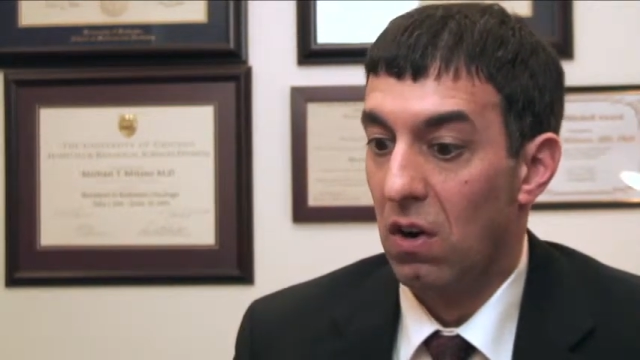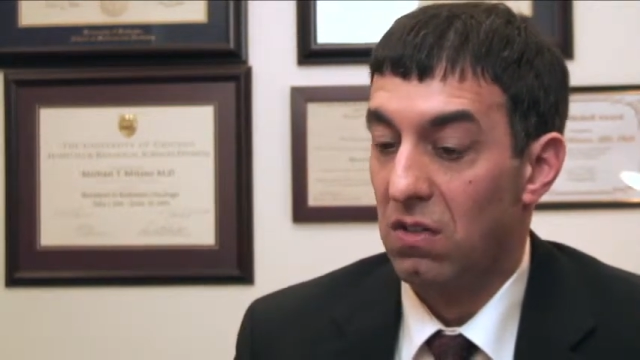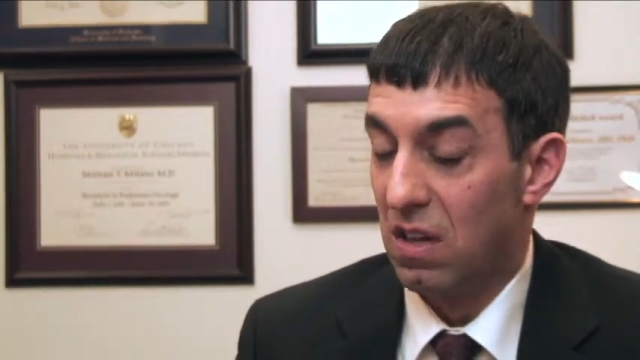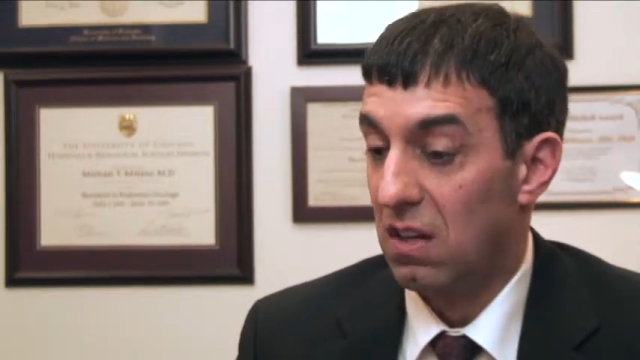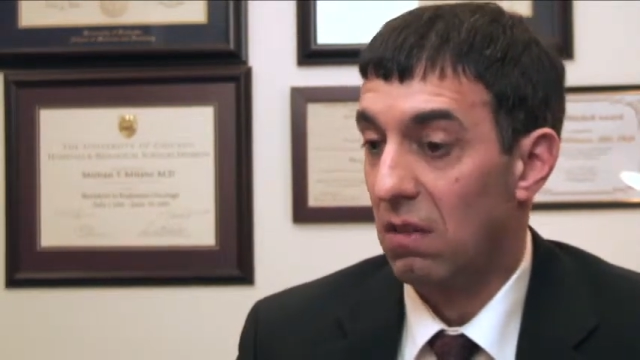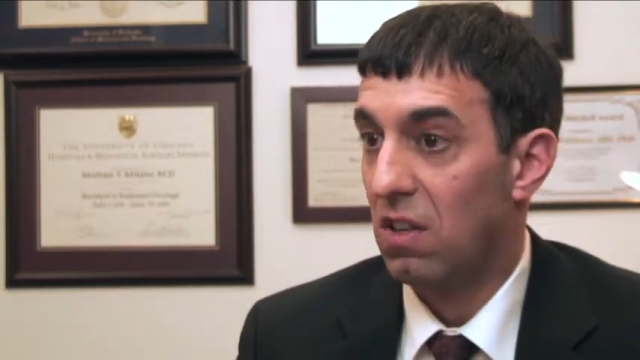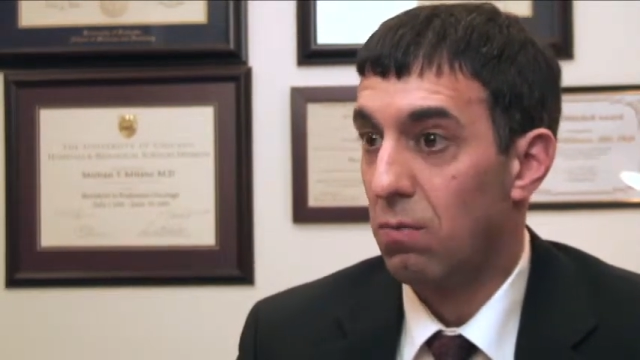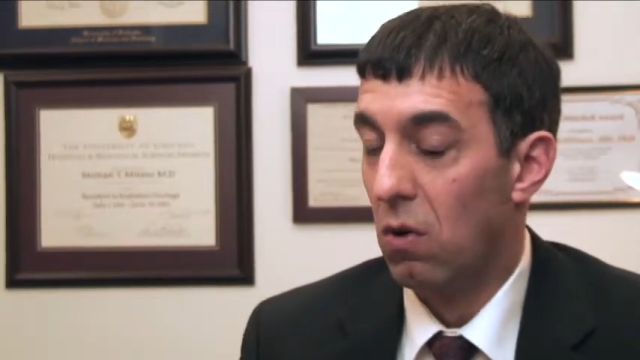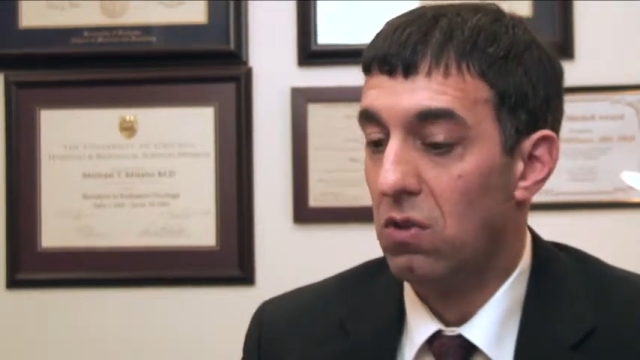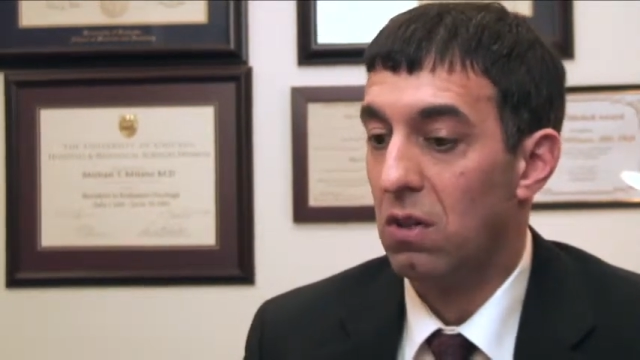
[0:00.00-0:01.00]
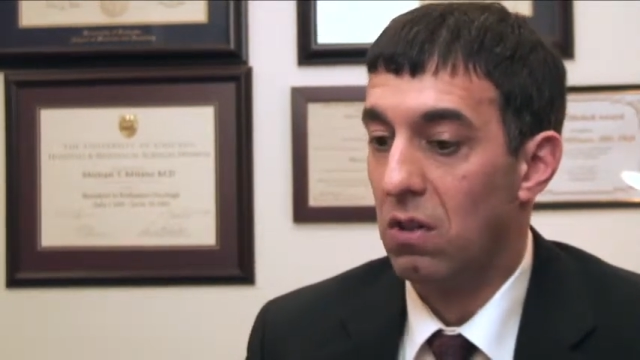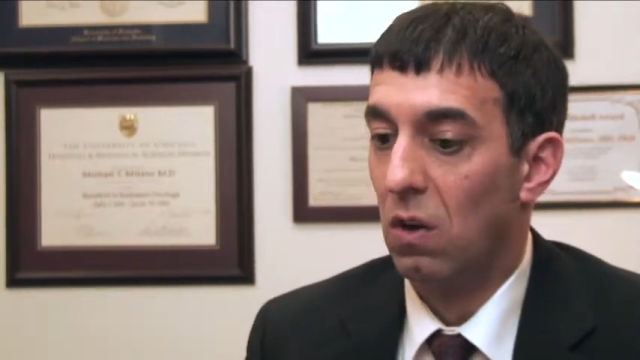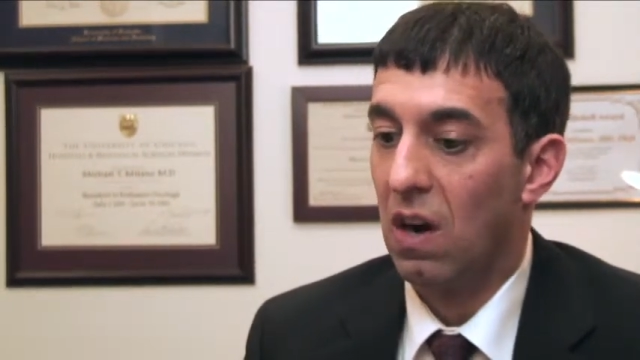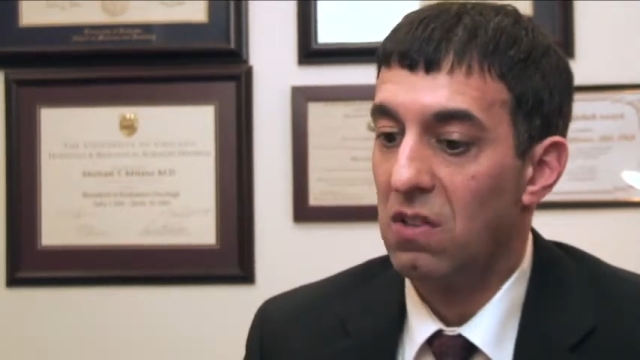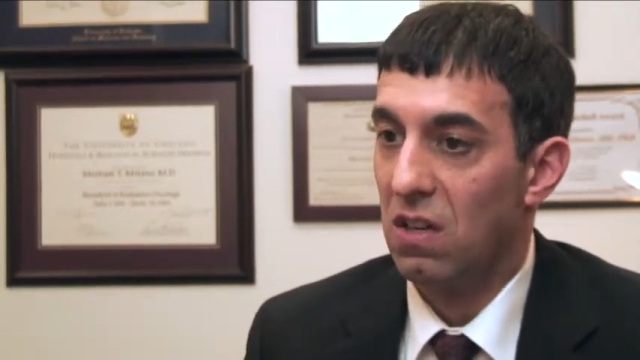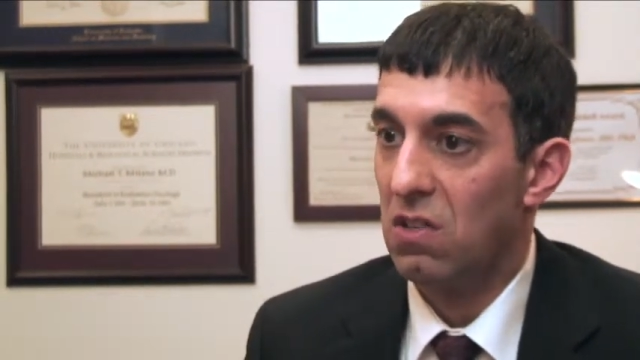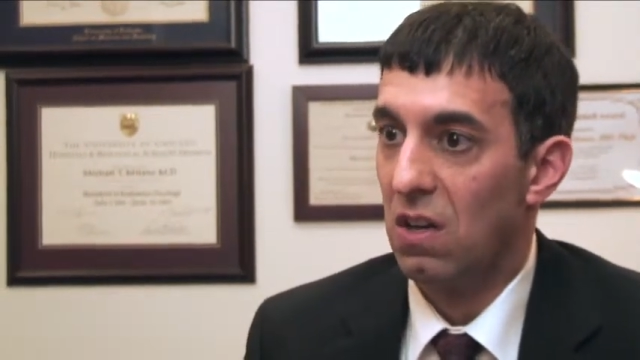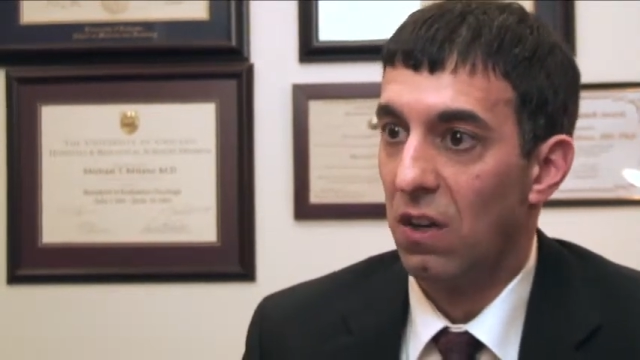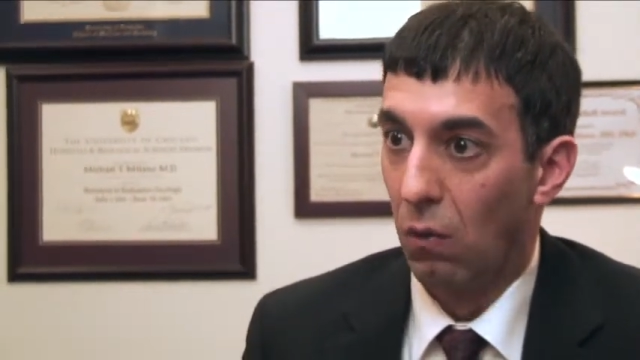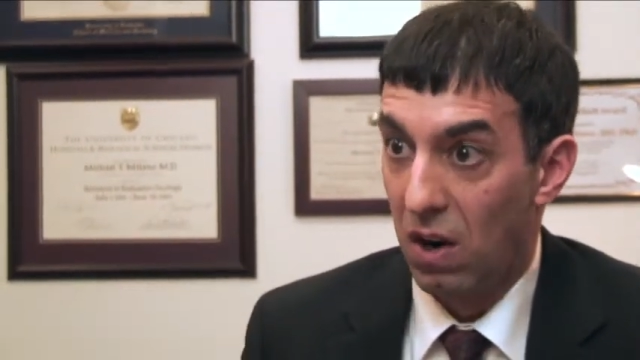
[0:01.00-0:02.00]
extent of exposure to a
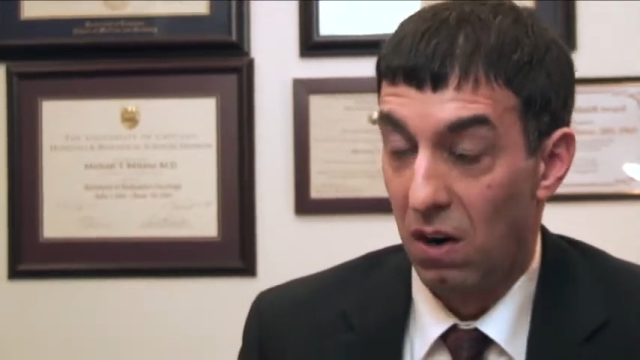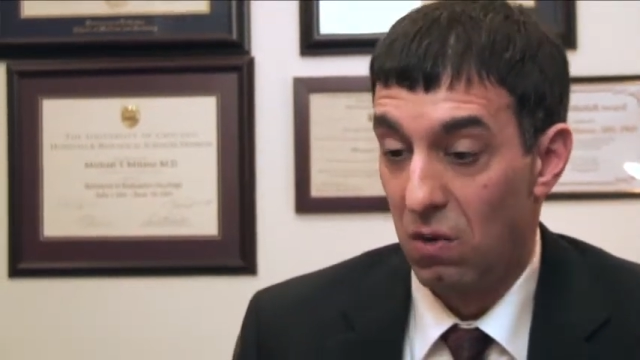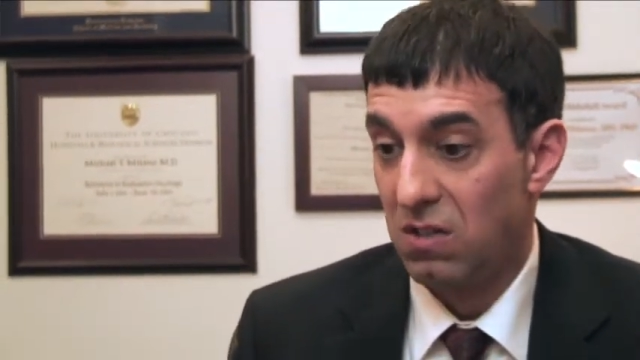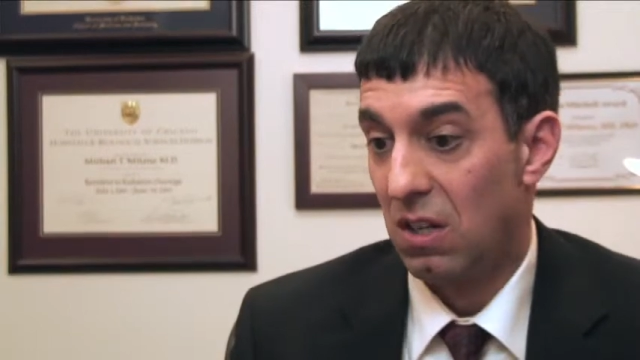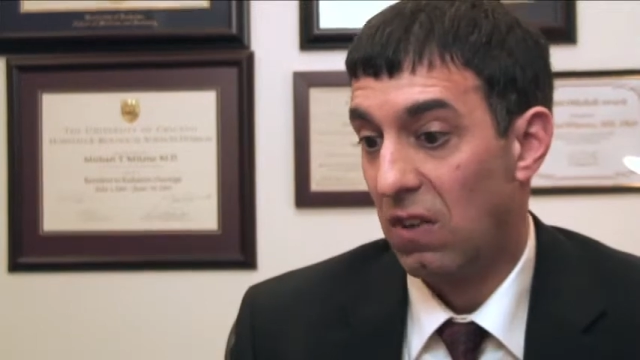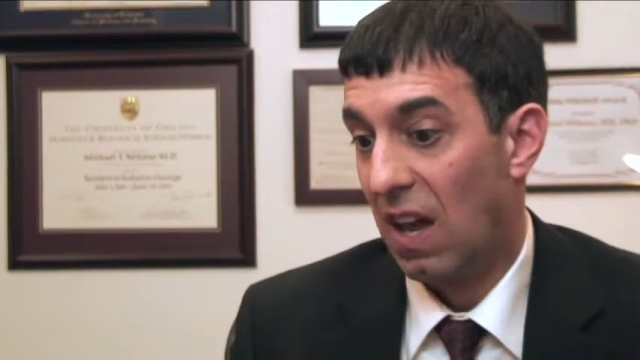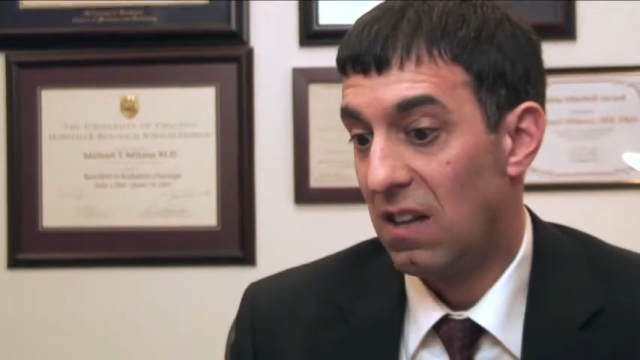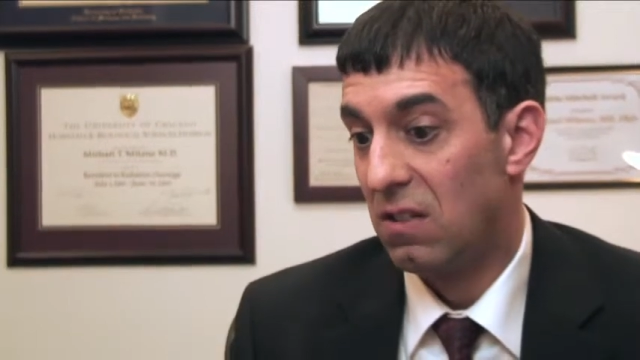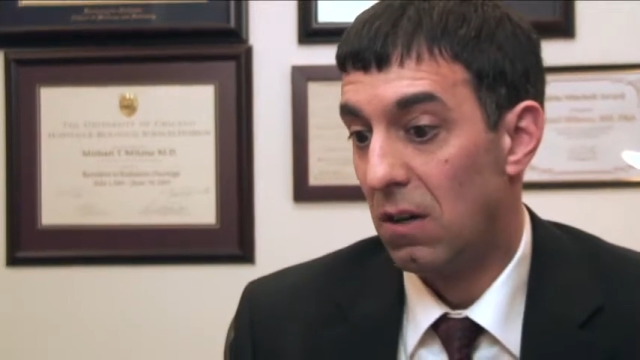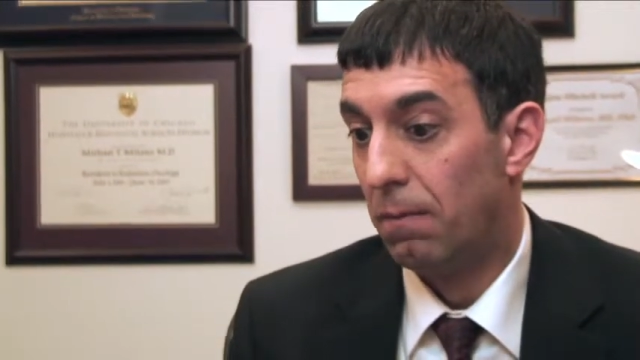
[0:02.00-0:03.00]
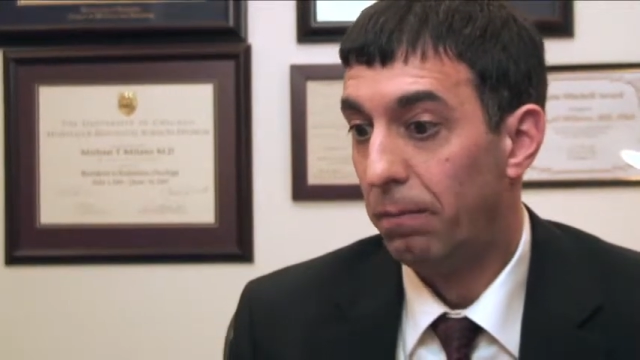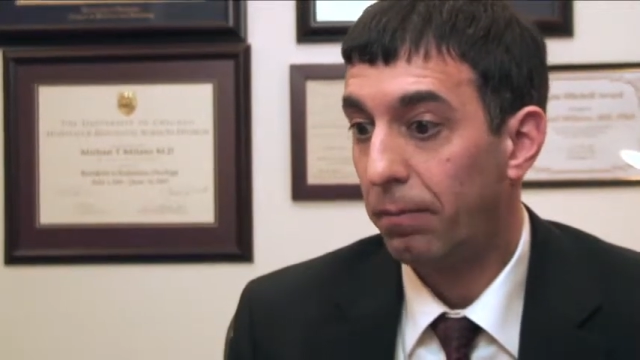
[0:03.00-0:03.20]
carcinogen, the greater risk of cancer.